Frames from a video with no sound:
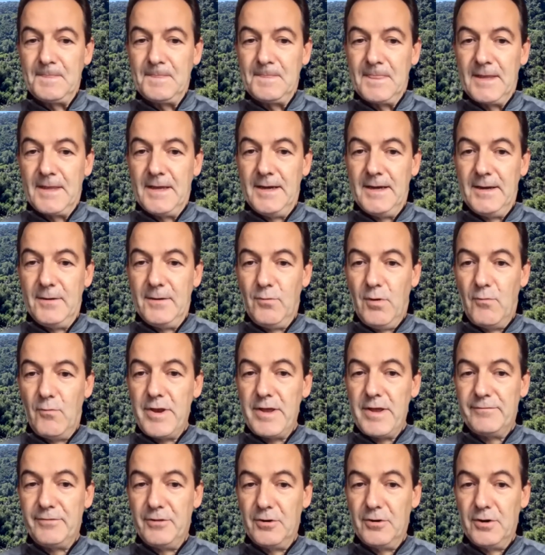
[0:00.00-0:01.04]
what
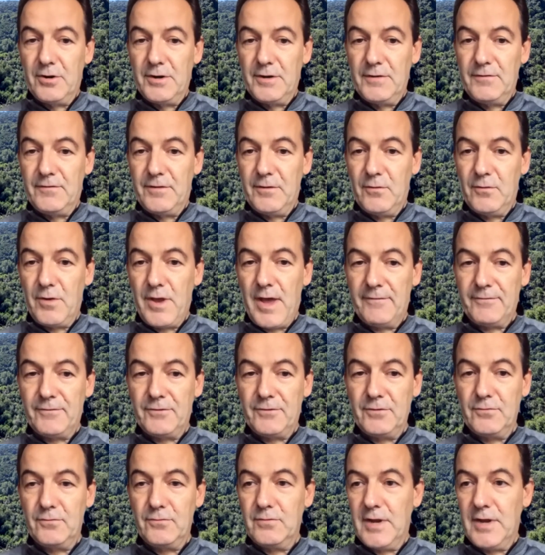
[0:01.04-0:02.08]
we have learned is that we have
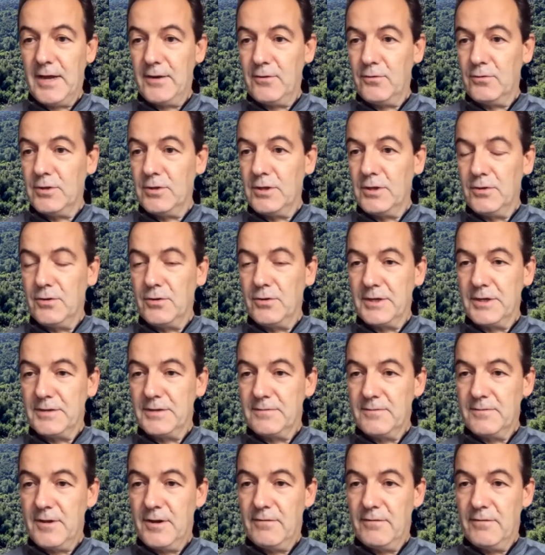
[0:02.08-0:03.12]
to not only look at
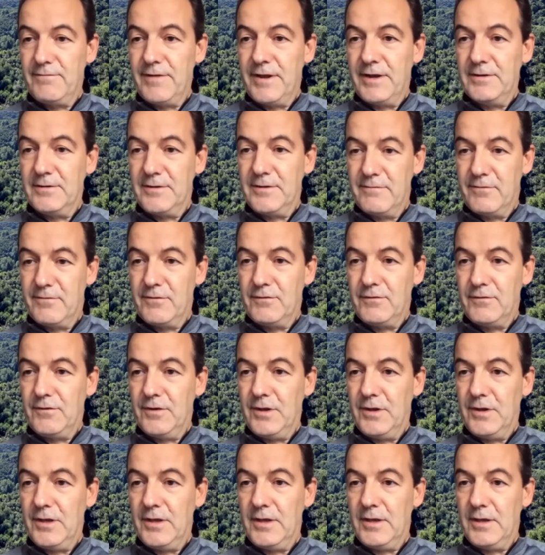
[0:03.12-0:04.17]
vendor
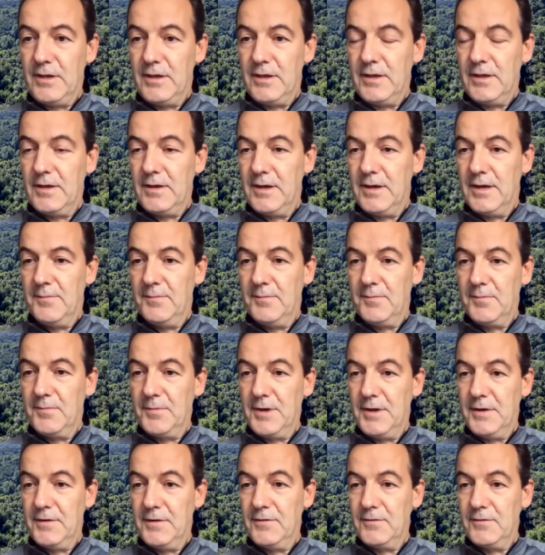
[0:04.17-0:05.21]
diversity
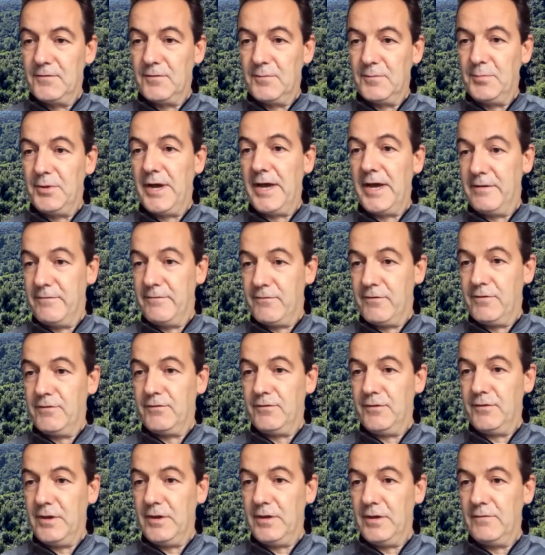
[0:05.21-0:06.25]
and supply
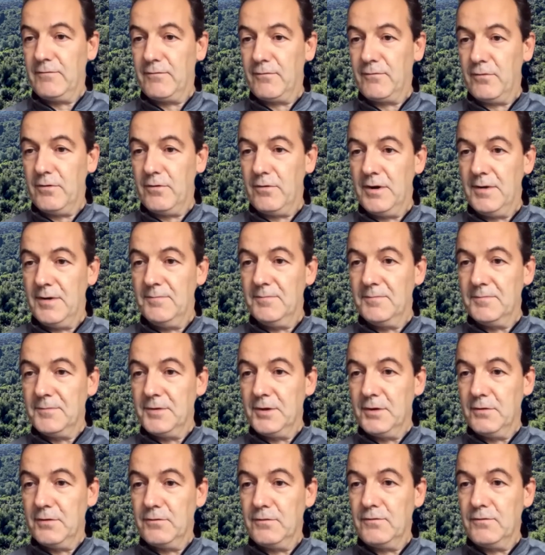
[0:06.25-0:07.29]
diversity for
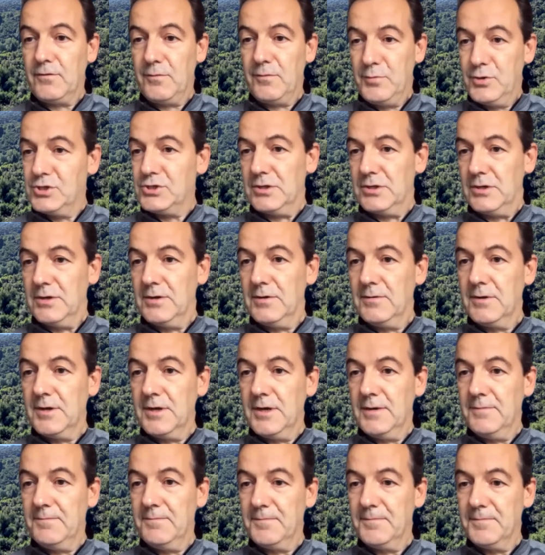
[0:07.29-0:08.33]
distribution
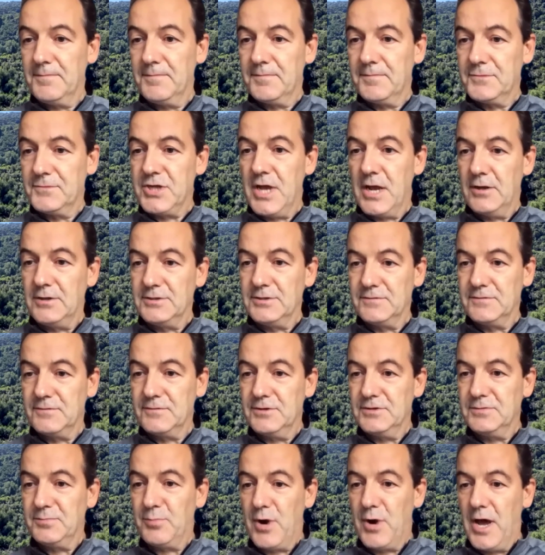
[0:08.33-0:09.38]
channels for
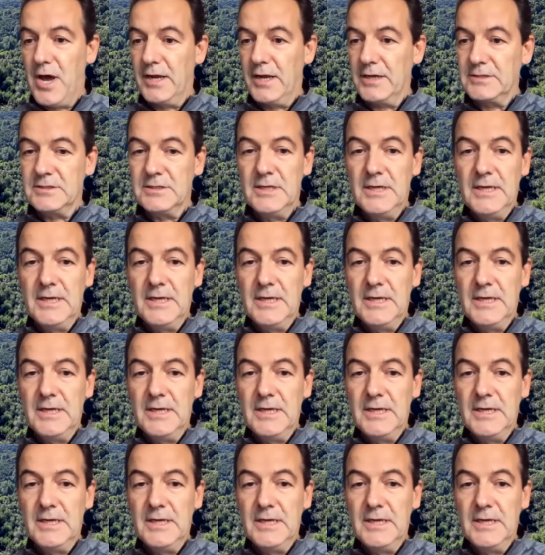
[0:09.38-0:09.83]
these products,